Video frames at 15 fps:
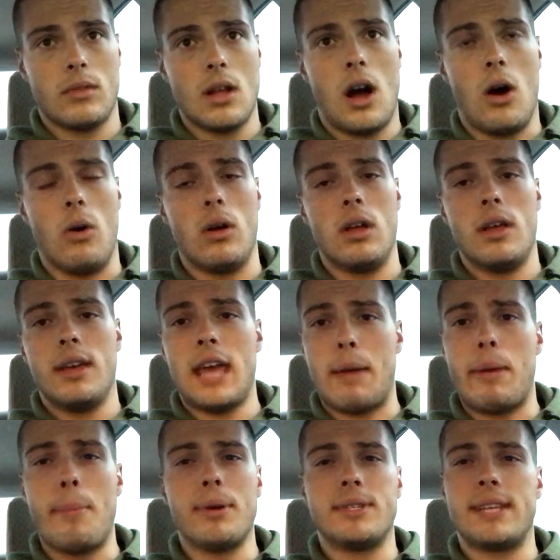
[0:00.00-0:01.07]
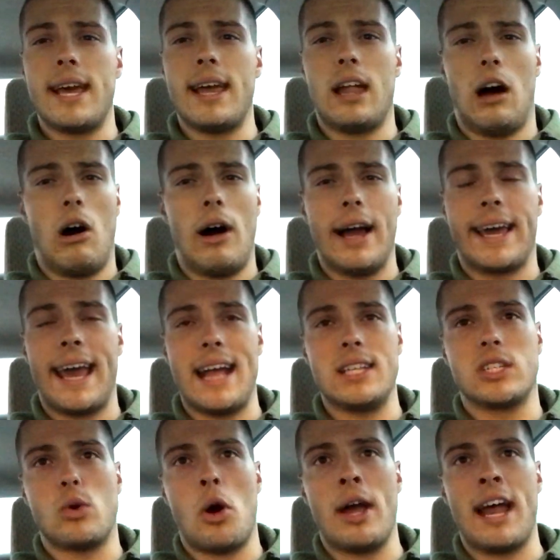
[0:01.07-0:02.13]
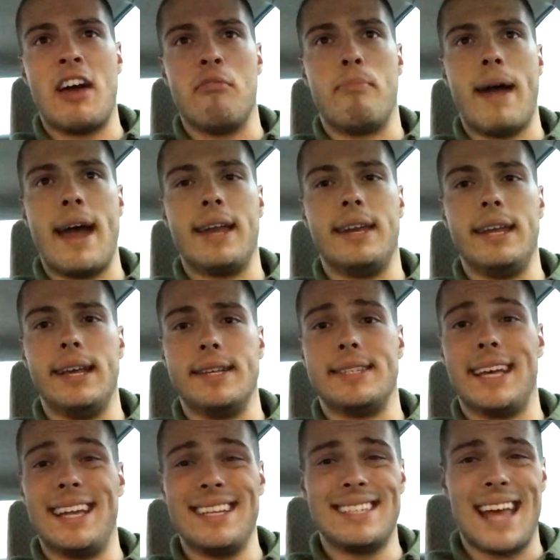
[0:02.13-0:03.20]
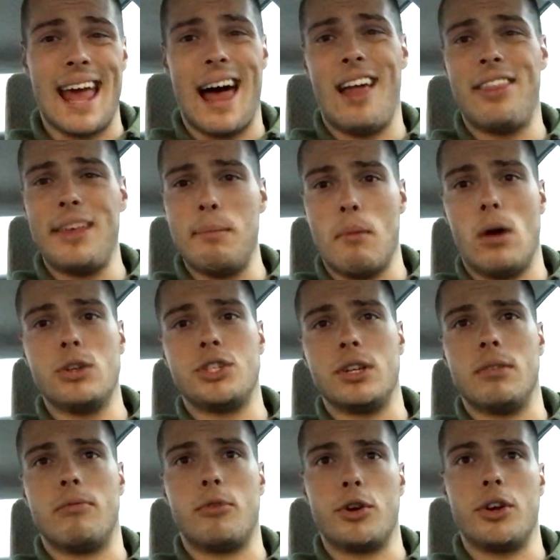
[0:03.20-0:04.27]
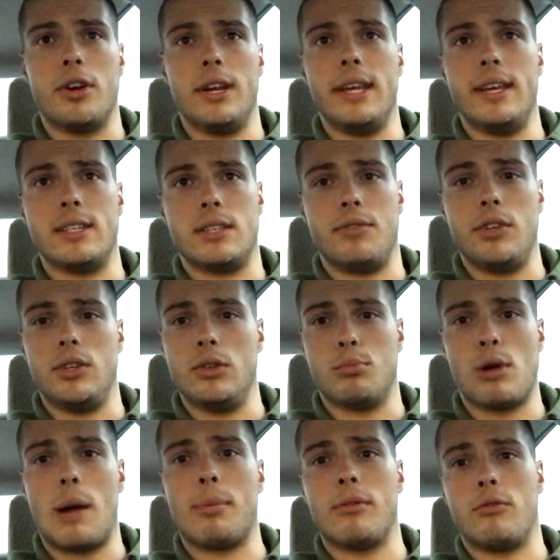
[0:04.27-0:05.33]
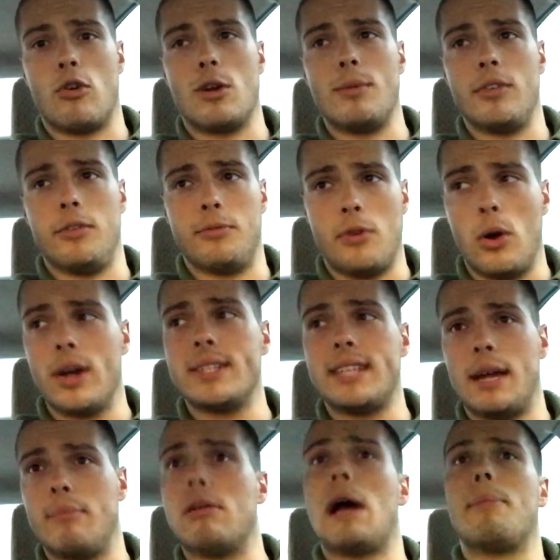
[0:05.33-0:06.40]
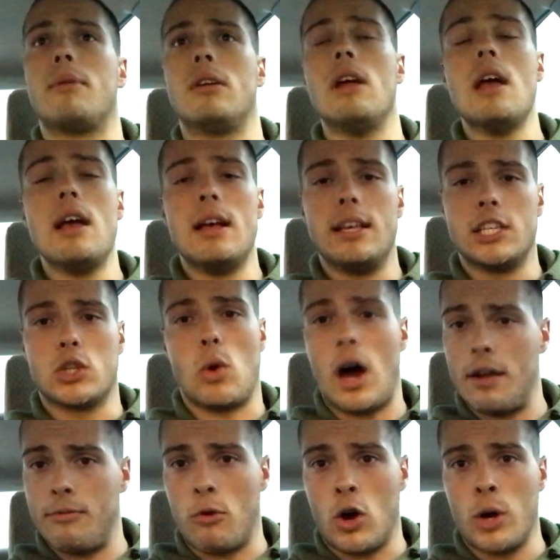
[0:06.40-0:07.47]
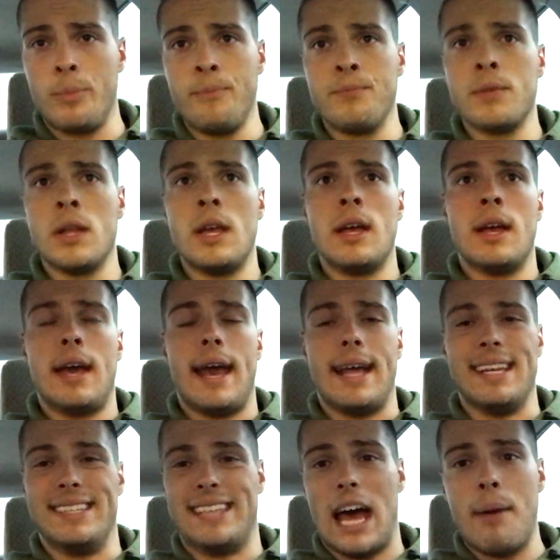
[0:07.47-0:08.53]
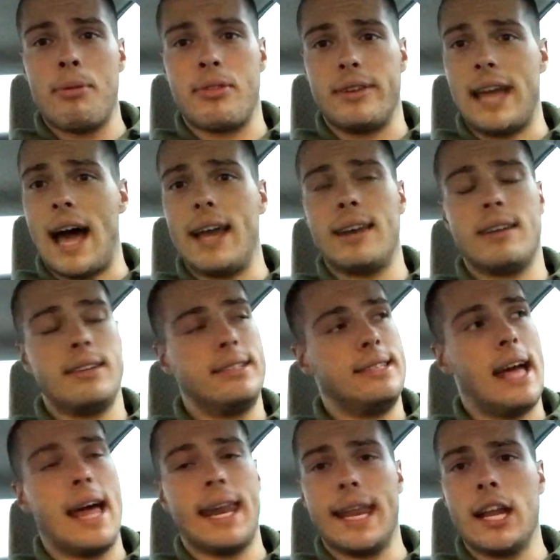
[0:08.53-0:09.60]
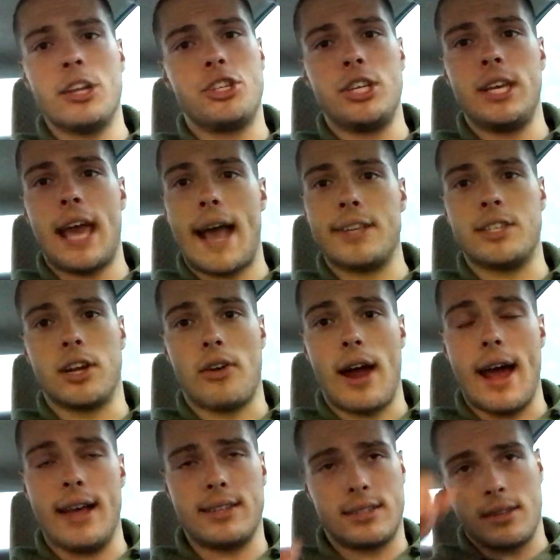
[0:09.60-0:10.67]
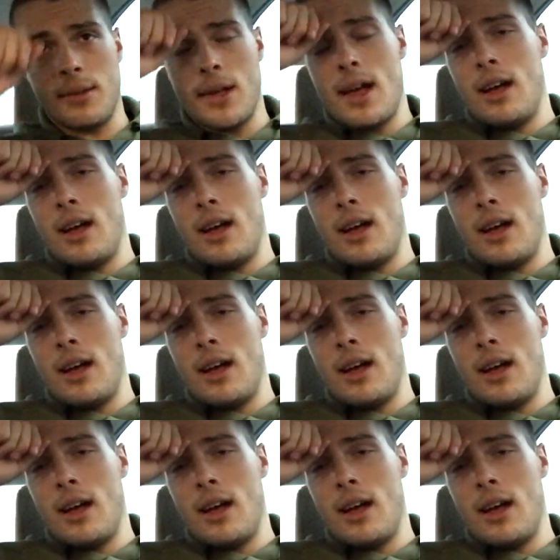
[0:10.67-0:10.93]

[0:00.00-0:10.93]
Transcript: Oh, yeah, people say, oh, I can't squat, I have bad knees. It is a healthy motion for your knees if you do proper form. If you focus on proper squat form and depth, not AUG, ass to grass,